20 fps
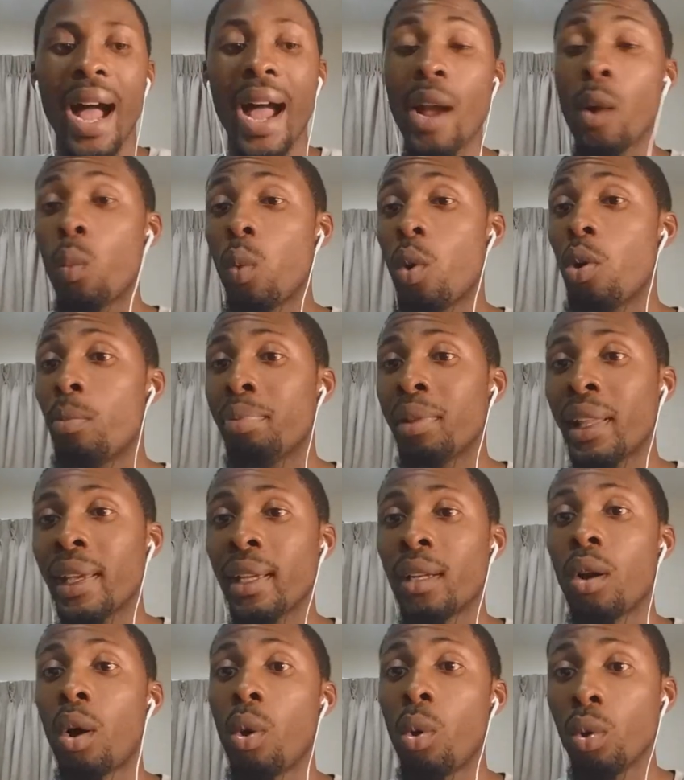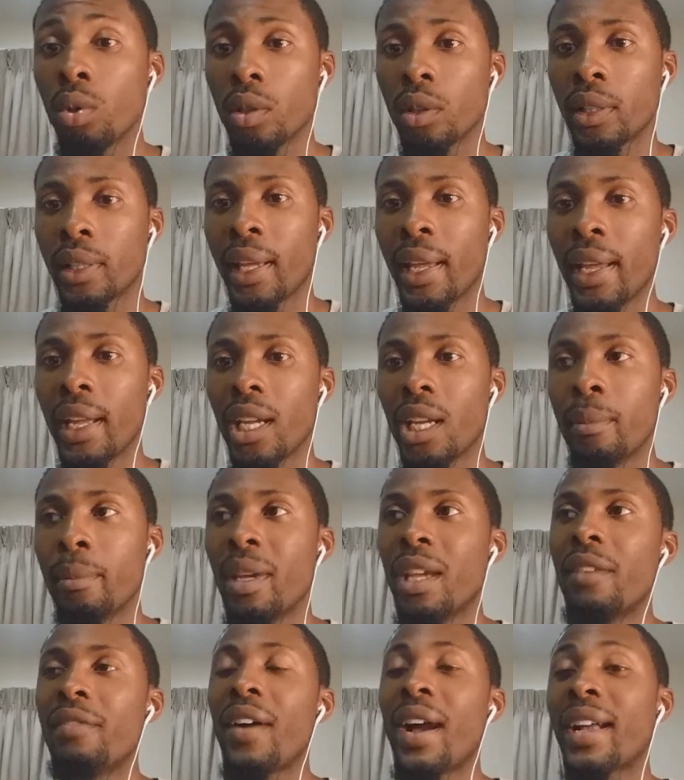I will play an older
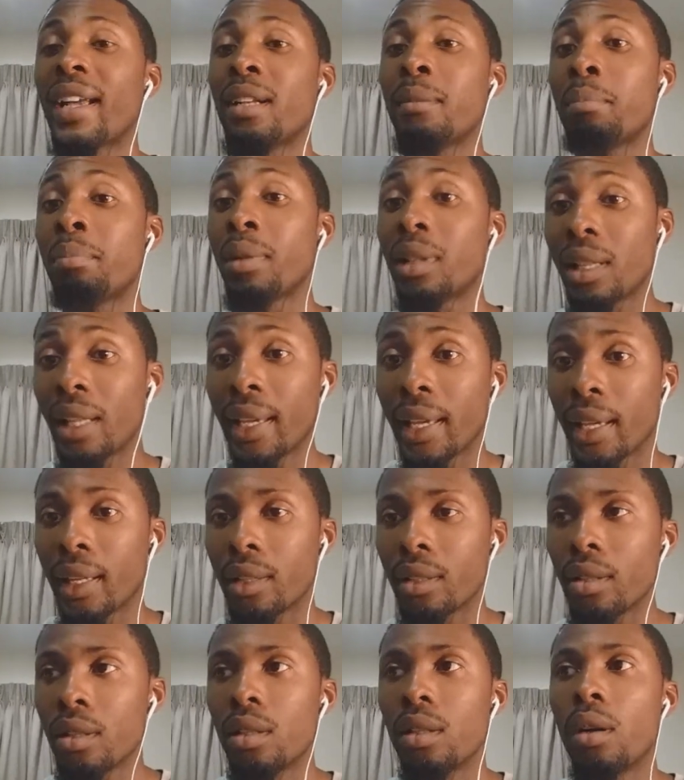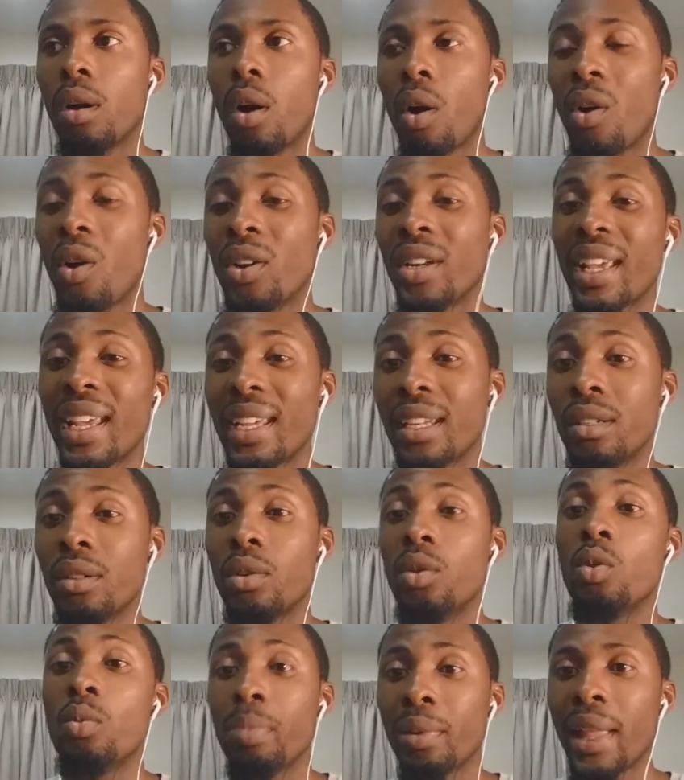game if I can play it on a
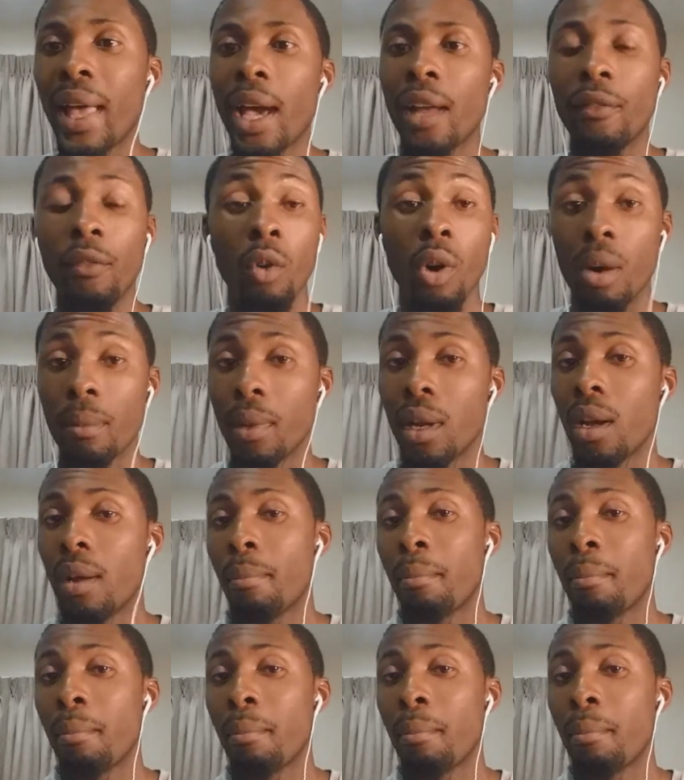new platform.